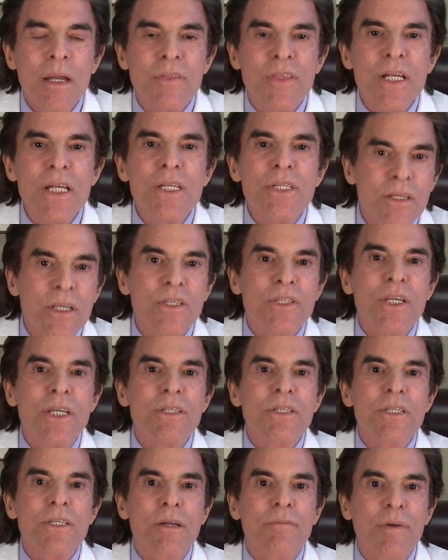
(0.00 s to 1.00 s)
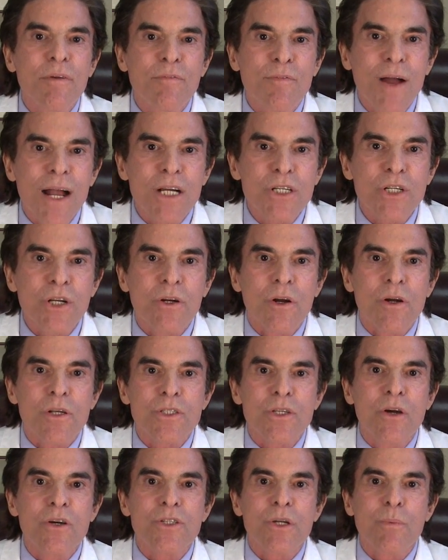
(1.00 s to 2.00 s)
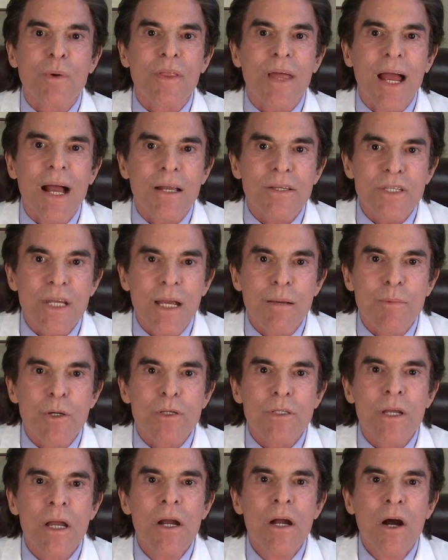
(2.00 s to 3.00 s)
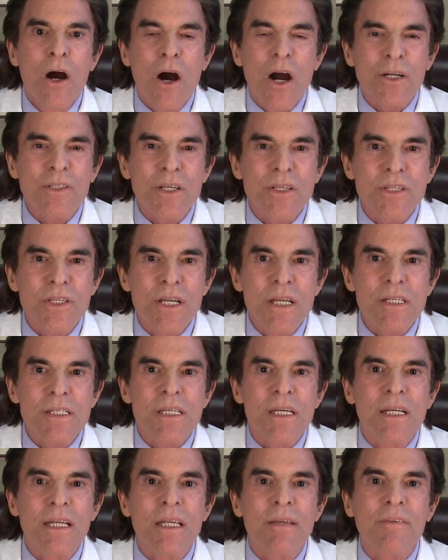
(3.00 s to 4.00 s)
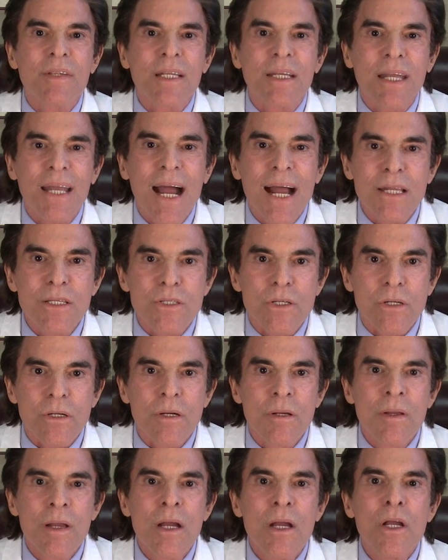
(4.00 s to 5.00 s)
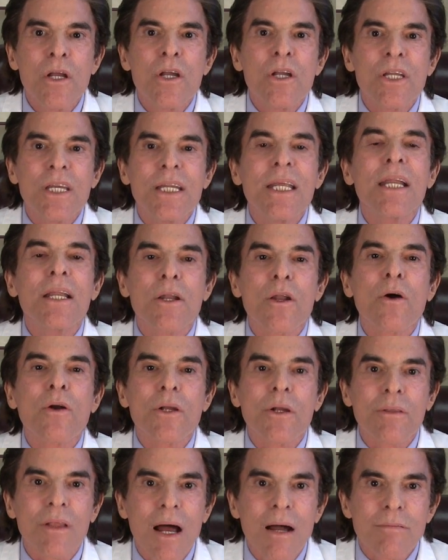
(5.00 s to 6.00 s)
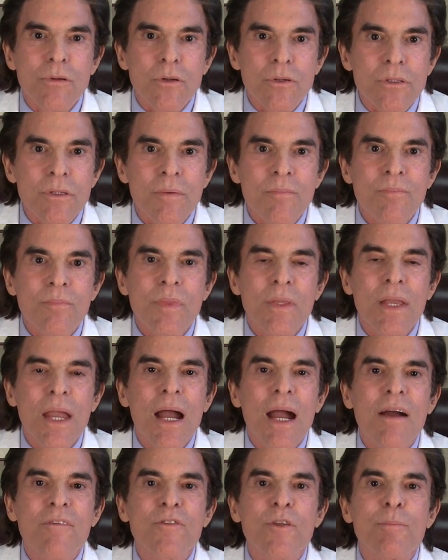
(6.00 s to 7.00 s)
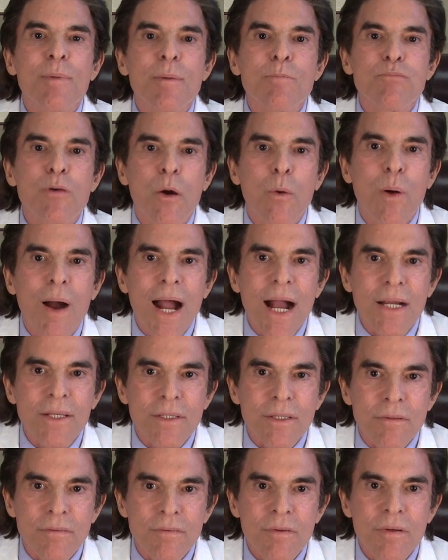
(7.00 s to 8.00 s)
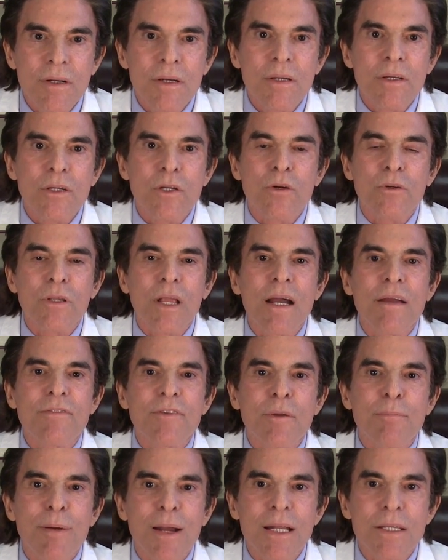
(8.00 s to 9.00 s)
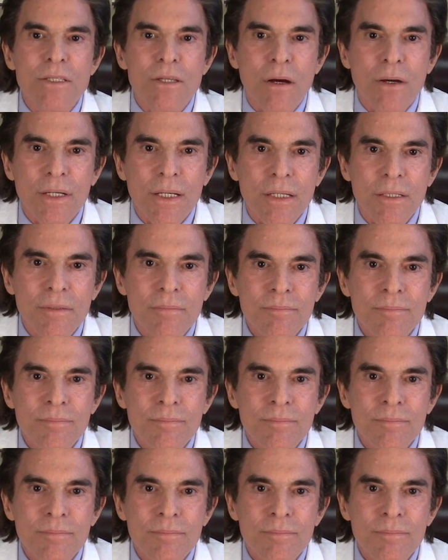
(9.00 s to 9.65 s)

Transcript: These diseases of infection are associated with Alzheimer's, heart disease, and even cancer. You need to know your levels. You have to be proactive. Your life depends on it.